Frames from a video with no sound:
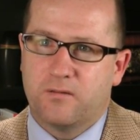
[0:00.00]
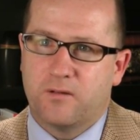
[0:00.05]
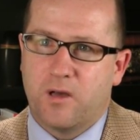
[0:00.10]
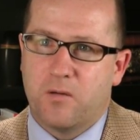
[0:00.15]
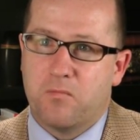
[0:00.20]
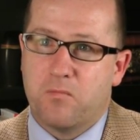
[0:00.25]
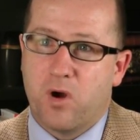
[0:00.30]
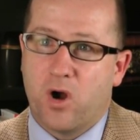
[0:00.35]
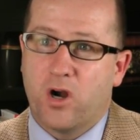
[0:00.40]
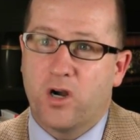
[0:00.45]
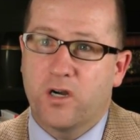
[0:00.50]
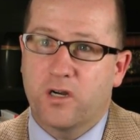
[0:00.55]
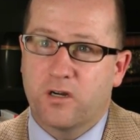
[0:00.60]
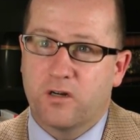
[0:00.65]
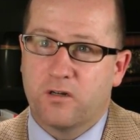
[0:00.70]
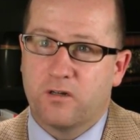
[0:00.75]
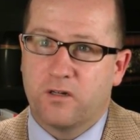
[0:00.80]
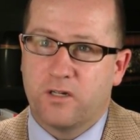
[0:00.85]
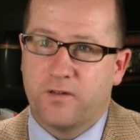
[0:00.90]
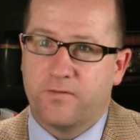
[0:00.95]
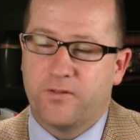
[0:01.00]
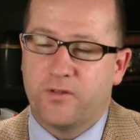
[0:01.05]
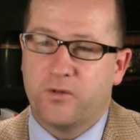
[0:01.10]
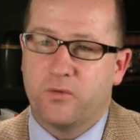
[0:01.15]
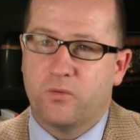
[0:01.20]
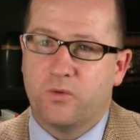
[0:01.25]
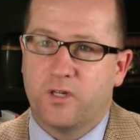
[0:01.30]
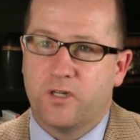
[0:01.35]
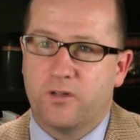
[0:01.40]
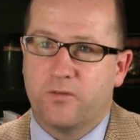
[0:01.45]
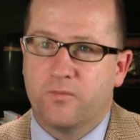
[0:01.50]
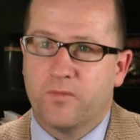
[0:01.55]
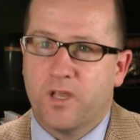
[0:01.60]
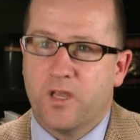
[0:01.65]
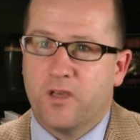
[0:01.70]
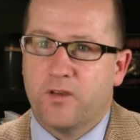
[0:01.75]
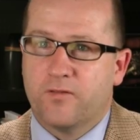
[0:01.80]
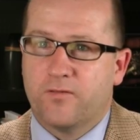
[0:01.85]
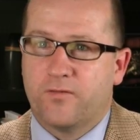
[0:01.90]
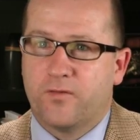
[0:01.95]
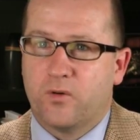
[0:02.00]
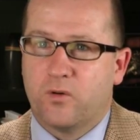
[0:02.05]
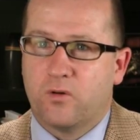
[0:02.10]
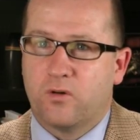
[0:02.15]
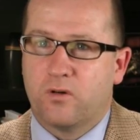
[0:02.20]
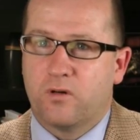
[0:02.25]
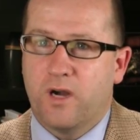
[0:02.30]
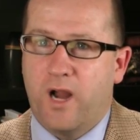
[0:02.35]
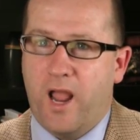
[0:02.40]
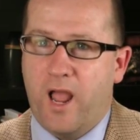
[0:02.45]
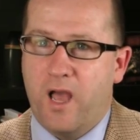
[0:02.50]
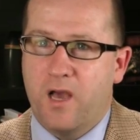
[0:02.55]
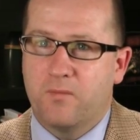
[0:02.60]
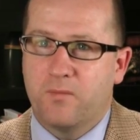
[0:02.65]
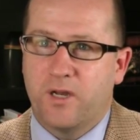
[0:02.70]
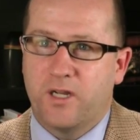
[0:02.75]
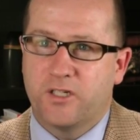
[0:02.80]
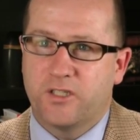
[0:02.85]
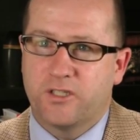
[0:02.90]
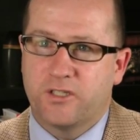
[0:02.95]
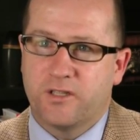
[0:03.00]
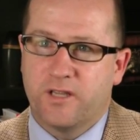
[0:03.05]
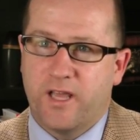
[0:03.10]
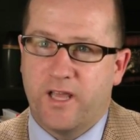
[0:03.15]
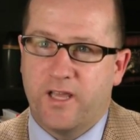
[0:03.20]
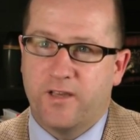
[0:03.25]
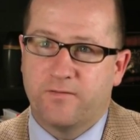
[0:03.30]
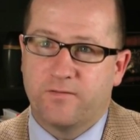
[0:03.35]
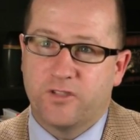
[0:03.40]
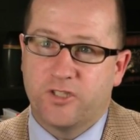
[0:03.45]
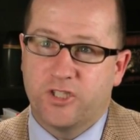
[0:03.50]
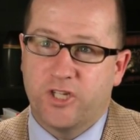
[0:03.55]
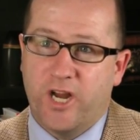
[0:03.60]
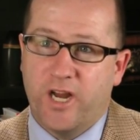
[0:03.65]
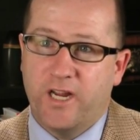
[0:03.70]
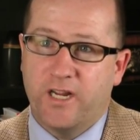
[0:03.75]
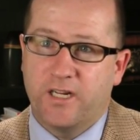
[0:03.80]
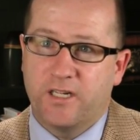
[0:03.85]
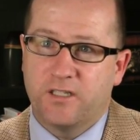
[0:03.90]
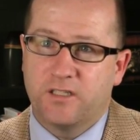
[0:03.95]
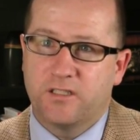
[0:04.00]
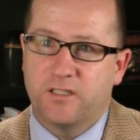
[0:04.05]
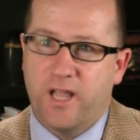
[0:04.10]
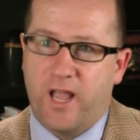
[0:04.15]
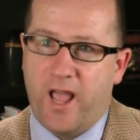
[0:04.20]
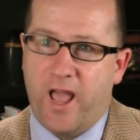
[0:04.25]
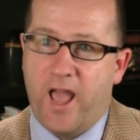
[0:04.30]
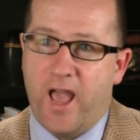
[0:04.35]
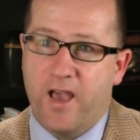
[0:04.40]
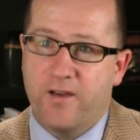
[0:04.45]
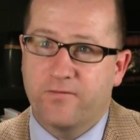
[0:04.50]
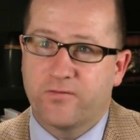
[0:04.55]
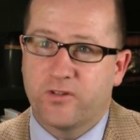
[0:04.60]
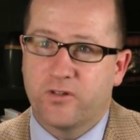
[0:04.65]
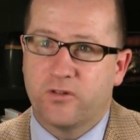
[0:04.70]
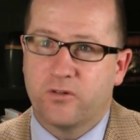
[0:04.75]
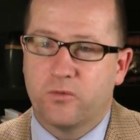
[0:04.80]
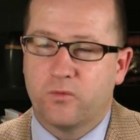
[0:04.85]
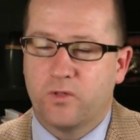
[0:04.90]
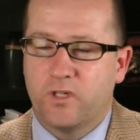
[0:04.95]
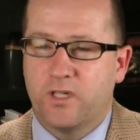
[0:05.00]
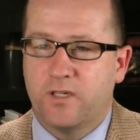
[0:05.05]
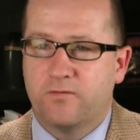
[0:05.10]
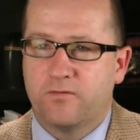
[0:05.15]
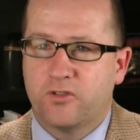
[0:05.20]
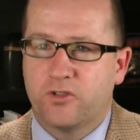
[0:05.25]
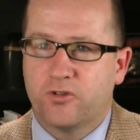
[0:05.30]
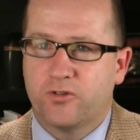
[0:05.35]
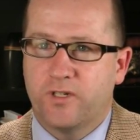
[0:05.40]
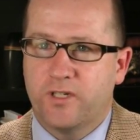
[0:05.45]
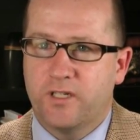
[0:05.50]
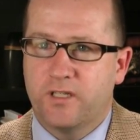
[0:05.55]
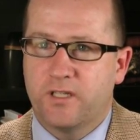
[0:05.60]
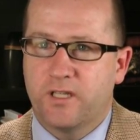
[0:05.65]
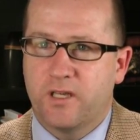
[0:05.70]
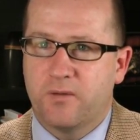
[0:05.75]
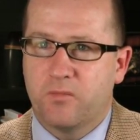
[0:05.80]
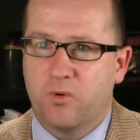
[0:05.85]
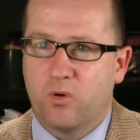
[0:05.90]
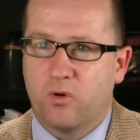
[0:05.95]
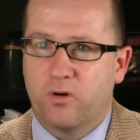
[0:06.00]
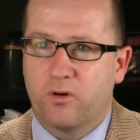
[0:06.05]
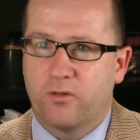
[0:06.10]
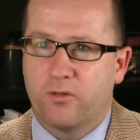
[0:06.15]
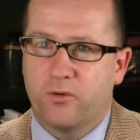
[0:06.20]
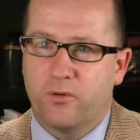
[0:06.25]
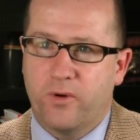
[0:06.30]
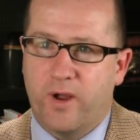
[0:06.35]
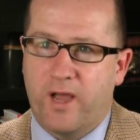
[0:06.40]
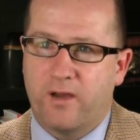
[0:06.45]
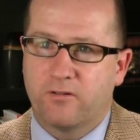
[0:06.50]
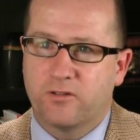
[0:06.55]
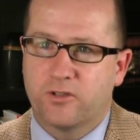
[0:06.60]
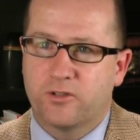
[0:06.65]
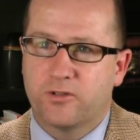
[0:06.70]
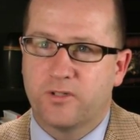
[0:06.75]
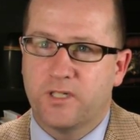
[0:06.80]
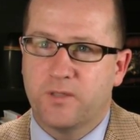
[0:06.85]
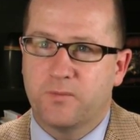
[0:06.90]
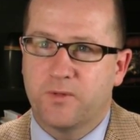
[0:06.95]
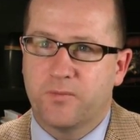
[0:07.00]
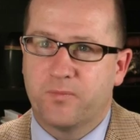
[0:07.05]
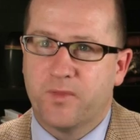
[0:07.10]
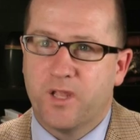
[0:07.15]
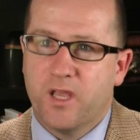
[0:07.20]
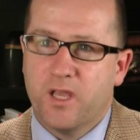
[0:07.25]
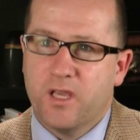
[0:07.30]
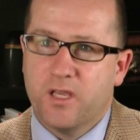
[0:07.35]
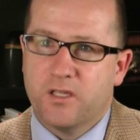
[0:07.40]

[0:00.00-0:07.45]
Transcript: marker, if you will, for how much they have changed after we have treated them or throughout treatment.